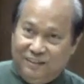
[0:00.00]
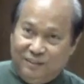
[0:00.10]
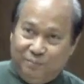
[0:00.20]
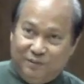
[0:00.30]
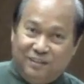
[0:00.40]

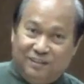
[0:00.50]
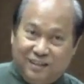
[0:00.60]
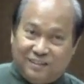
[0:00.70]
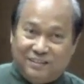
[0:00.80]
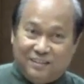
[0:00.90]
but the
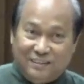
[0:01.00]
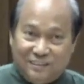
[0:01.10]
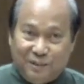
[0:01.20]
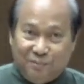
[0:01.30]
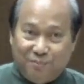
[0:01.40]
next
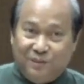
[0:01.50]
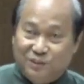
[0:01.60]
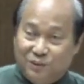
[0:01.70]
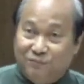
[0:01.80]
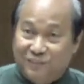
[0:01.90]

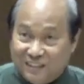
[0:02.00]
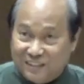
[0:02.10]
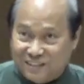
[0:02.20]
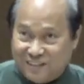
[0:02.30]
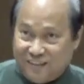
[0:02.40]
recipients of
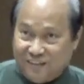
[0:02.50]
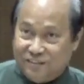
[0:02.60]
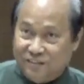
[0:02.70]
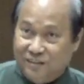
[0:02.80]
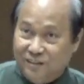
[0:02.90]

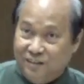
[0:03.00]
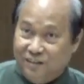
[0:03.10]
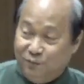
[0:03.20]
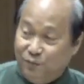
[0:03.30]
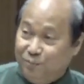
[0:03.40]
teachings
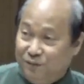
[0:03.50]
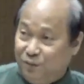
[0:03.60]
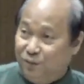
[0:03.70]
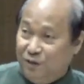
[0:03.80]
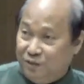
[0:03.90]
will be
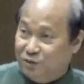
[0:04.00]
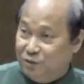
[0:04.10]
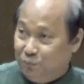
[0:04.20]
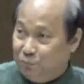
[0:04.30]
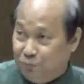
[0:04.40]
the ones
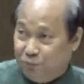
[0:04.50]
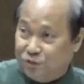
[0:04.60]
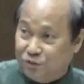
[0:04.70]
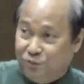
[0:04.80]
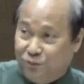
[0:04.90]
to
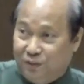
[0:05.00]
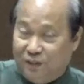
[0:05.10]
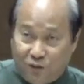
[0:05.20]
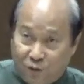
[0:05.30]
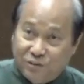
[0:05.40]
push to the
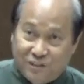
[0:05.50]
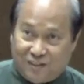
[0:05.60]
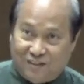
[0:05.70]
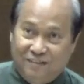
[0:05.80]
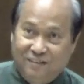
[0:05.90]

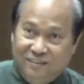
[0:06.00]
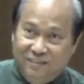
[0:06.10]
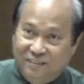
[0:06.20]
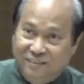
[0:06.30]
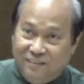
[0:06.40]
logic
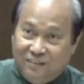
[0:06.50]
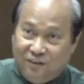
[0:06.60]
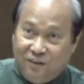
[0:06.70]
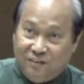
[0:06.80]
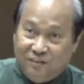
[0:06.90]

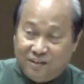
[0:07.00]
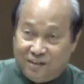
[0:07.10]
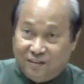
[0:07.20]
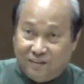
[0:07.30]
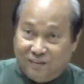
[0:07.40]

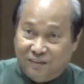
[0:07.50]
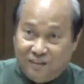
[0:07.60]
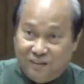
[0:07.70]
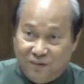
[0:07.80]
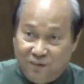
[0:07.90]
their
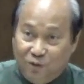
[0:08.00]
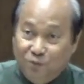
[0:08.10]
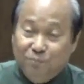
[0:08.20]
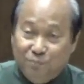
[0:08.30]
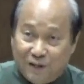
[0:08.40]

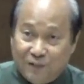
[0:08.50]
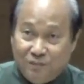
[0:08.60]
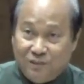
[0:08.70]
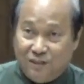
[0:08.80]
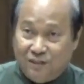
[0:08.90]
own
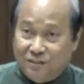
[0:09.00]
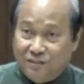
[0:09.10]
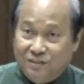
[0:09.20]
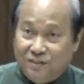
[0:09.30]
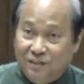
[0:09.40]

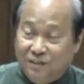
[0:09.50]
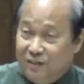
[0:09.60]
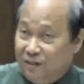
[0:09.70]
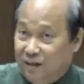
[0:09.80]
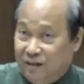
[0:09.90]
premises,
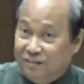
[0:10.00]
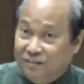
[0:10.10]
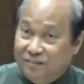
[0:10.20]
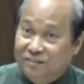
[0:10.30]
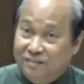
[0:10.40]

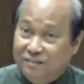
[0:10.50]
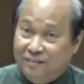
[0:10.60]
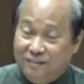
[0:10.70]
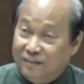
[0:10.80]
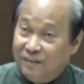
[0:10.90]
and
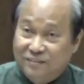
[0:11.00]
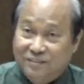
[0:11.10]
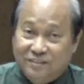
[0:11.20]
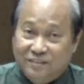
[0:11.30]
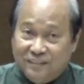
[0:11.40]

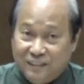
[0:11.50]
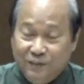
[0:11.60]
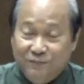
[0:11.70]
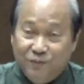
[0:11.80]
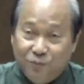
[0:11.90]
that's
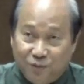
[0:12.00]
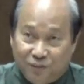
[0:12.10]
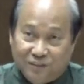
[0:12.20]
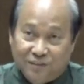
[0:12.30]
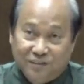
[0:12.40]
even
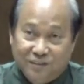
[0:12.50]
worse.